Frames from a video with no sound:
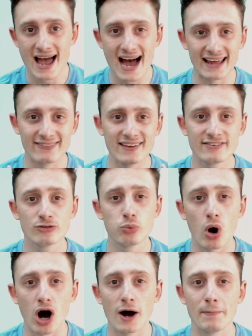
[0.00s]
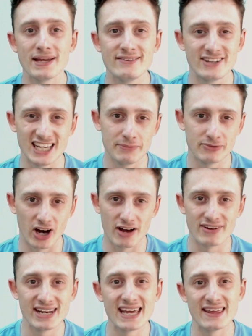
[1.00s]
and this is what I'll be deep
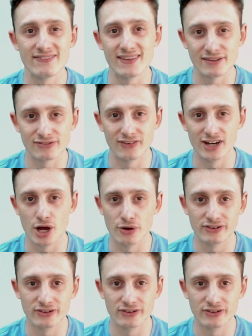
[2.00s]
diving in this video